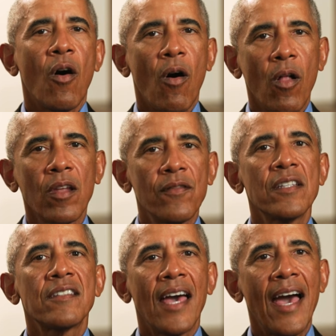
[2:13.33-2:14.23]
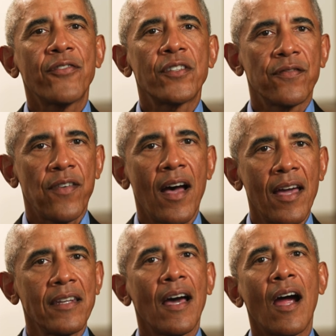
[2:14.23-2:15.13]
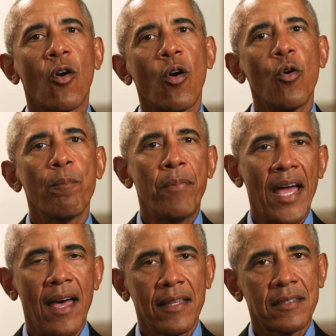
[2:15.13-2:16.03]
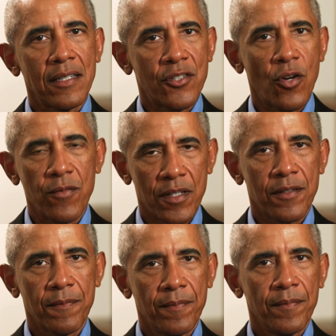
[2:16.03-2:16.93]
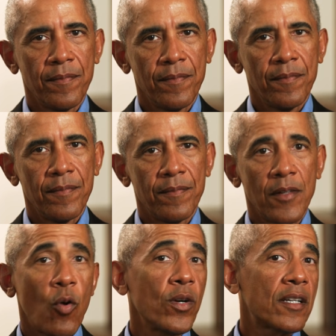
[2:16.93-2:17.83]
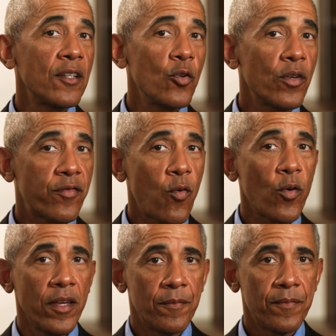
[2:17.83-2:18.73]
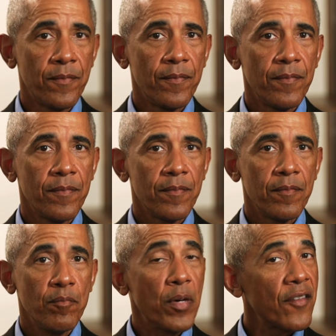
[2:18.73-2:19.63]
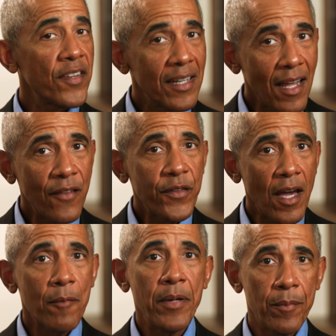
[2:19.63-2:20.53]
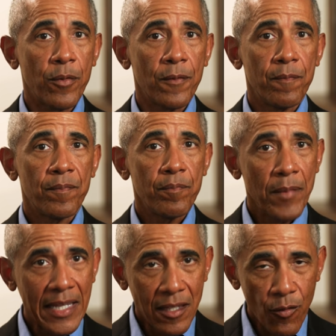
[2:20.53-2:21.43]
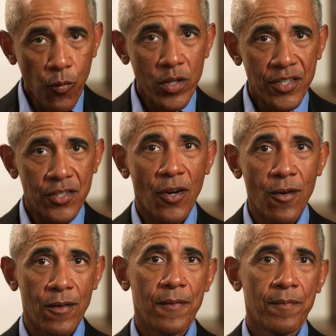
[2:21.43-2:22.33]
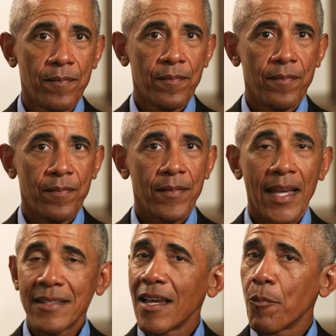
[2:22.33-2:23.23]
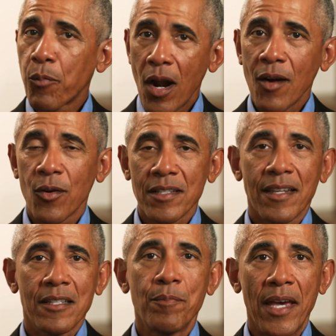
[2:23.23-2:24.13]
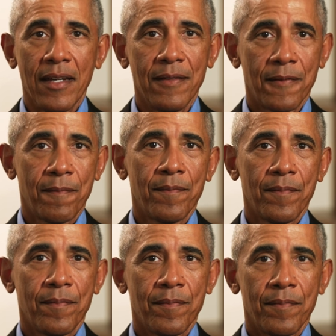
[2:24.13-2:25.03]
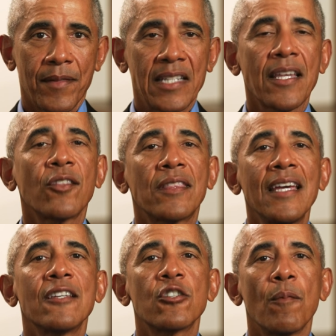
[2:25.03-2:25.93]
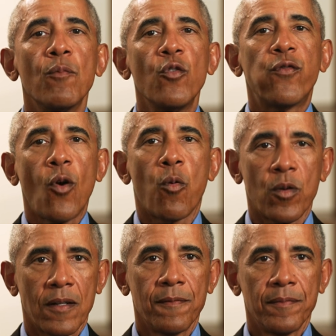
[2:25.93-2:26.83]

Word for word: All of us have to find our own path to service. No one can do it for you. But if enough young people make their voices heard, that's how progress gets made. That's how things move forward,